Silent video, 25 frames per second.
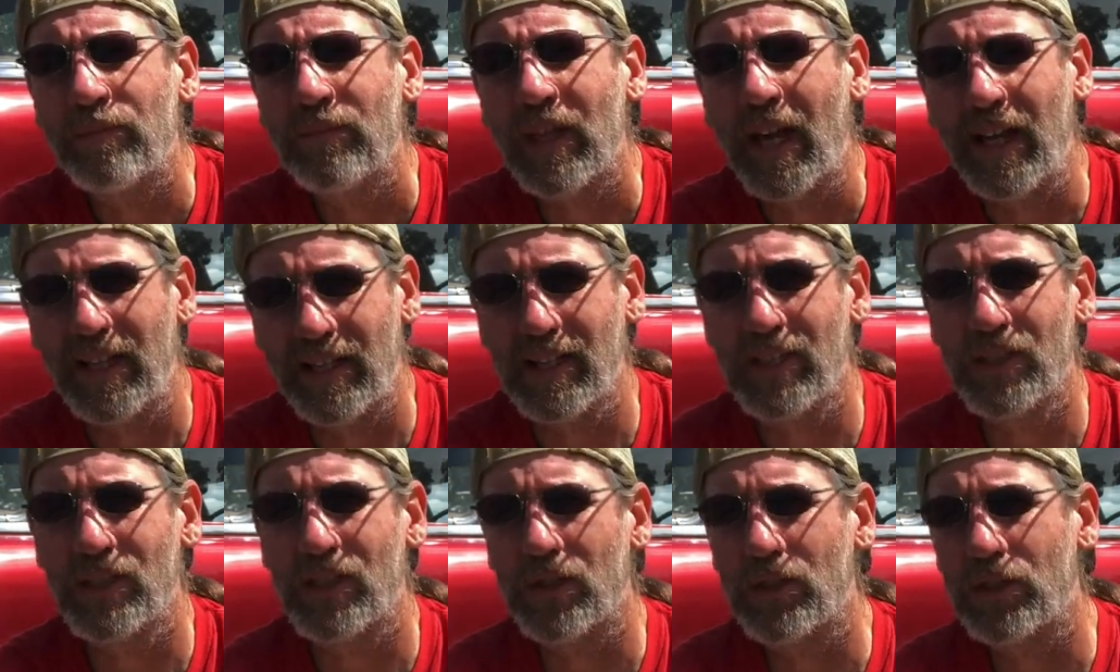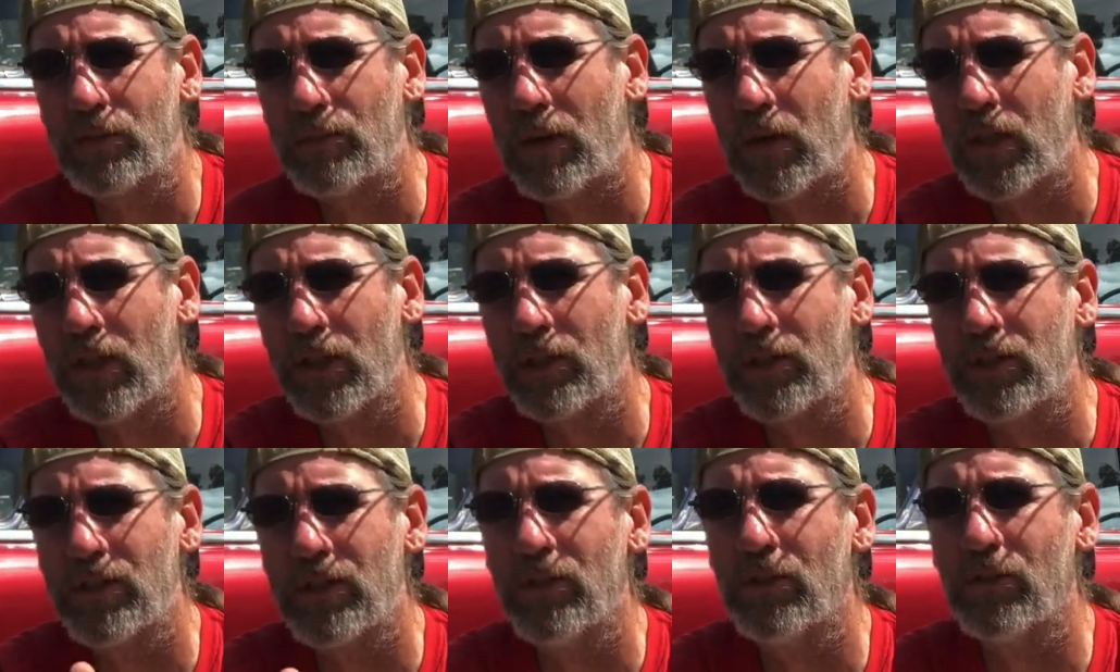I think it's because
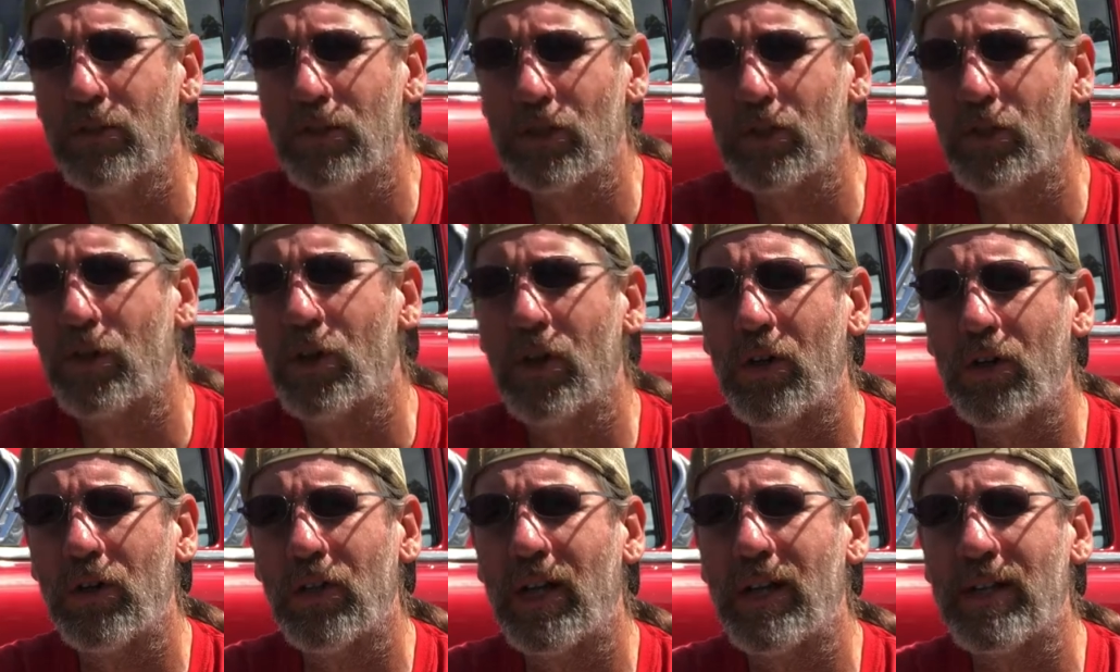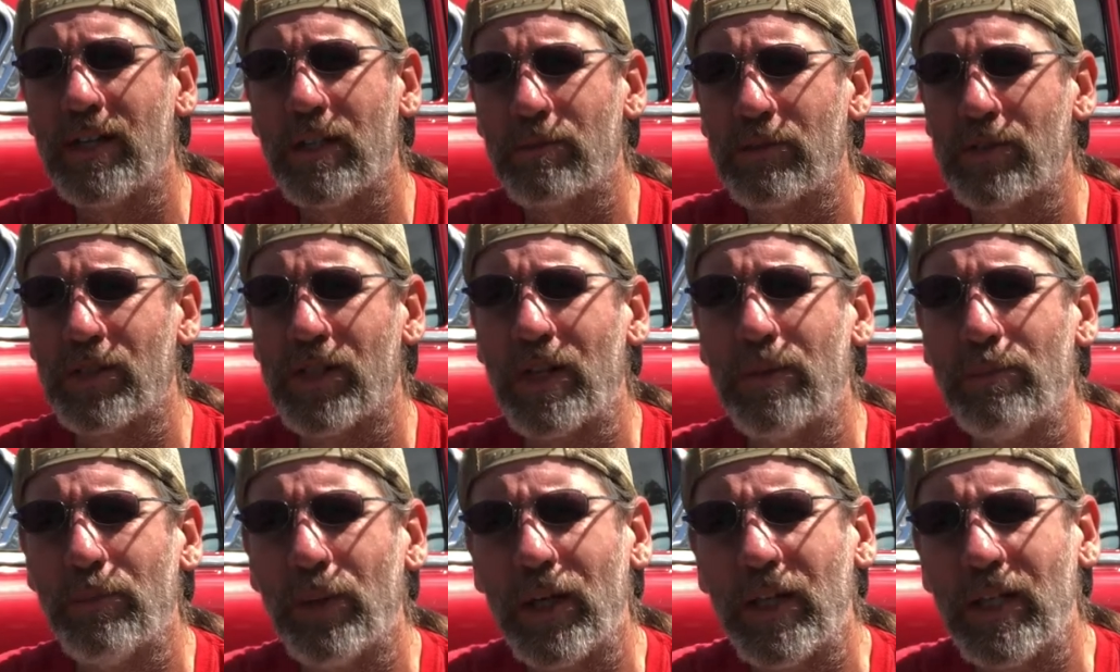molecules are all lined up
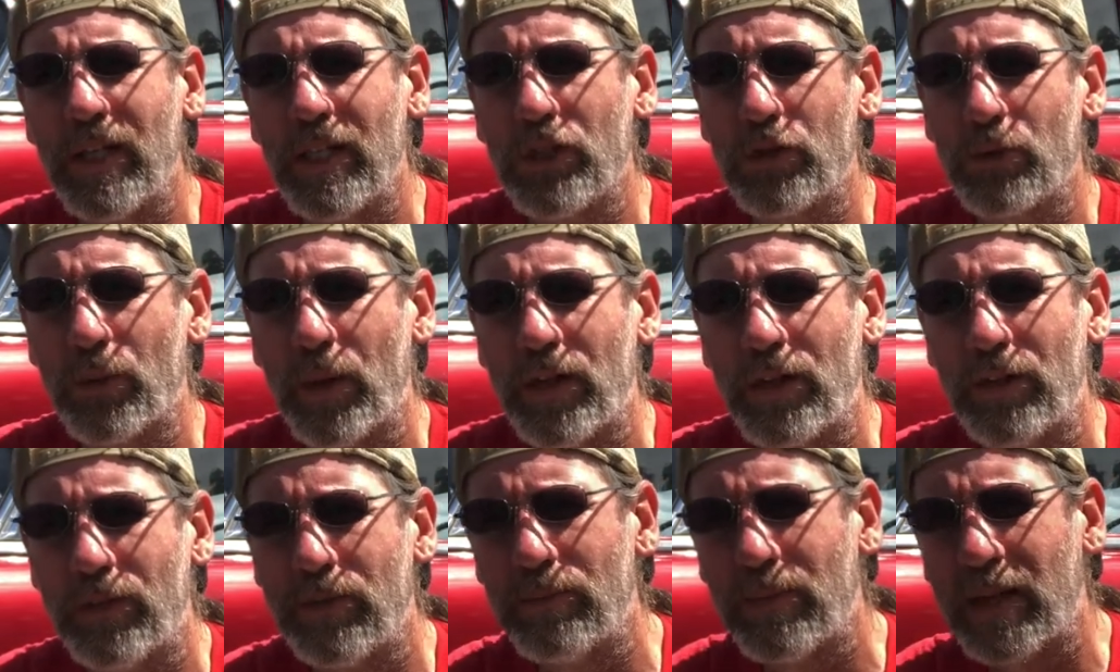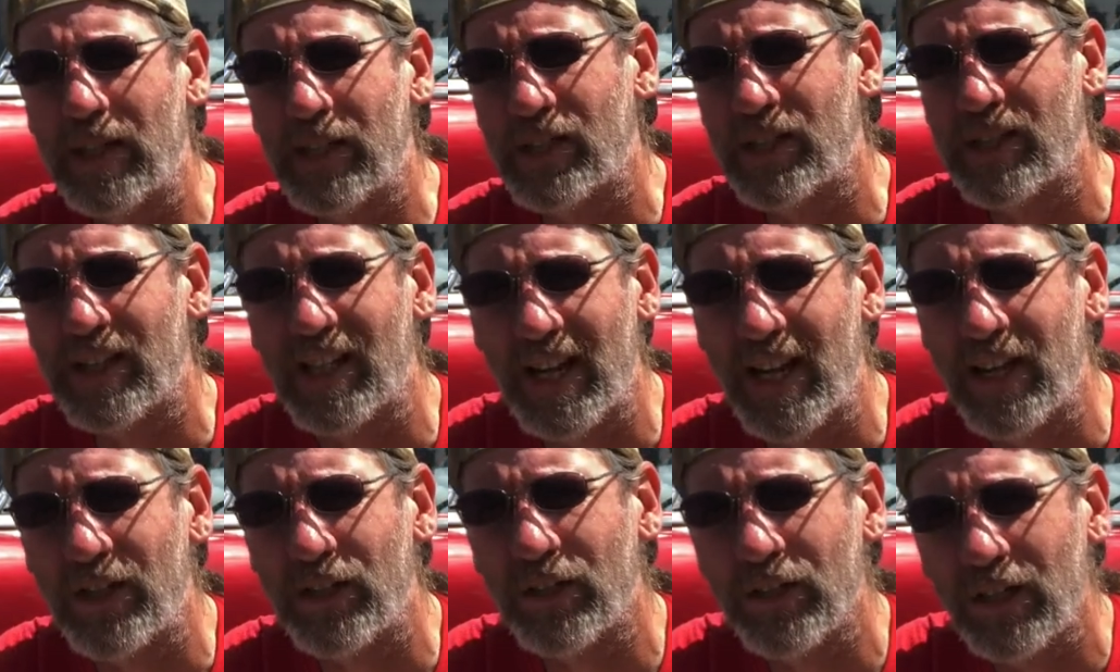side by each rather than mixed
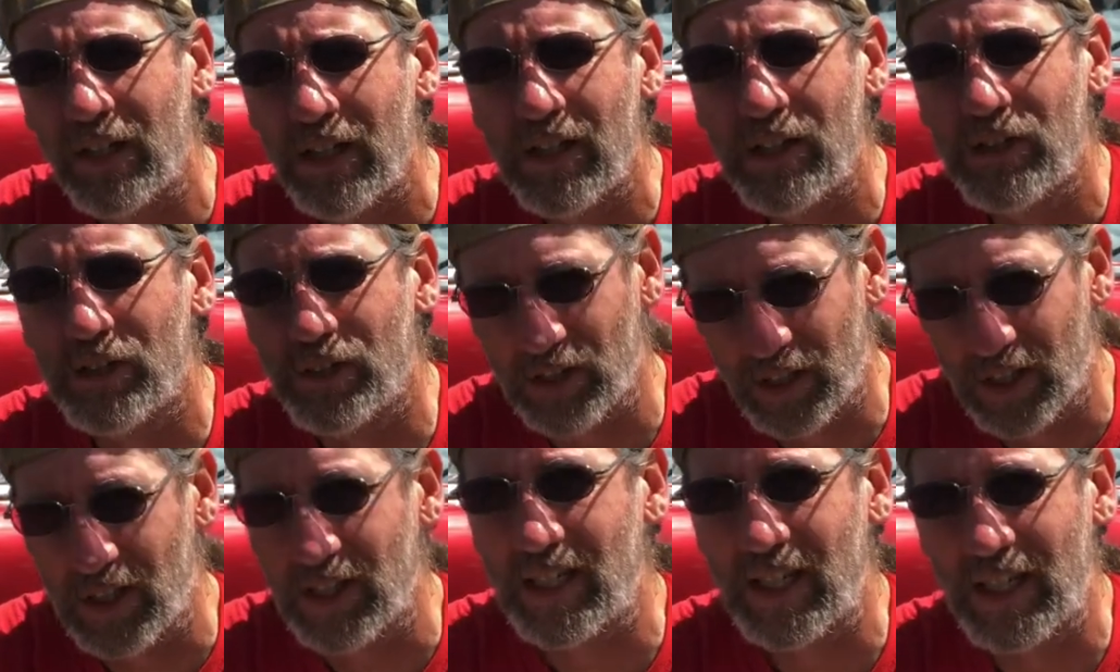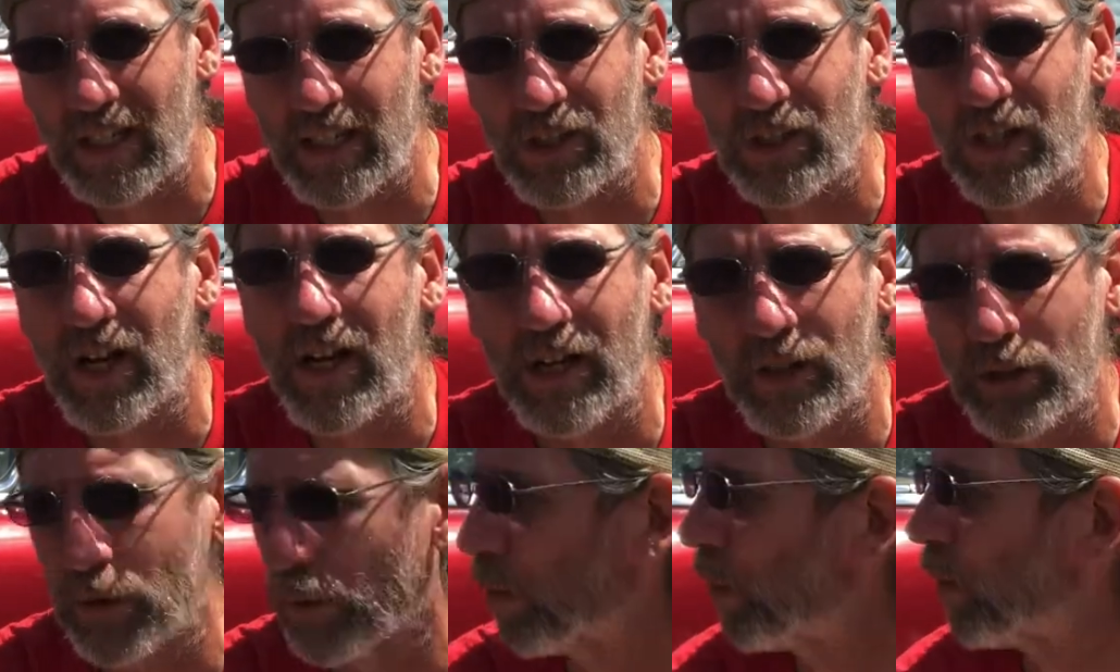together, so you can taste
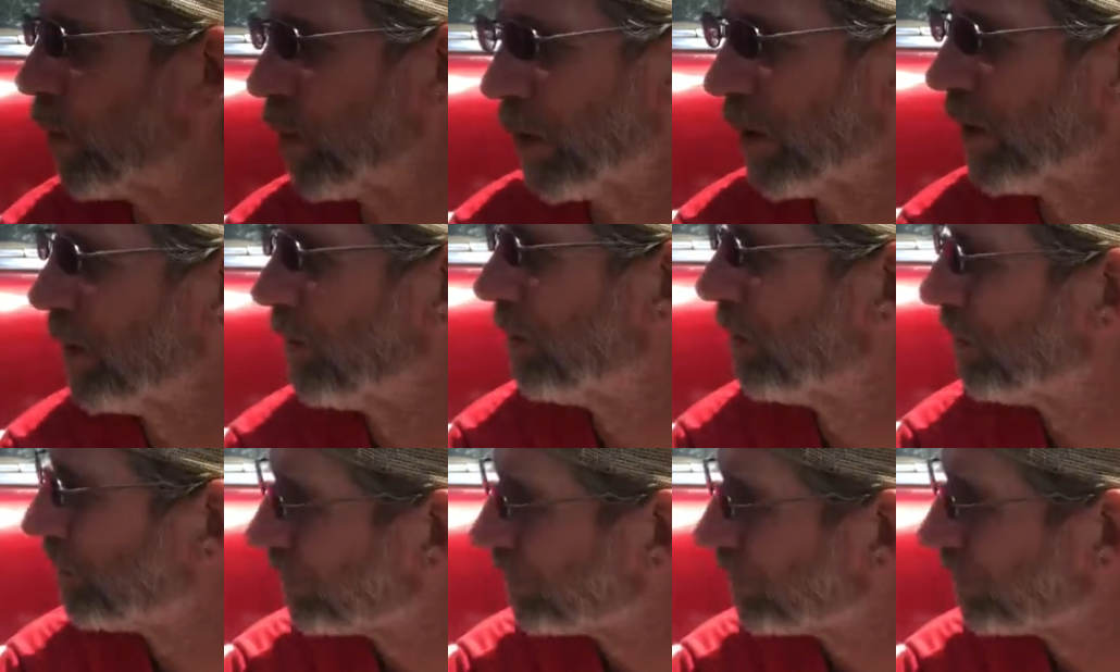either or.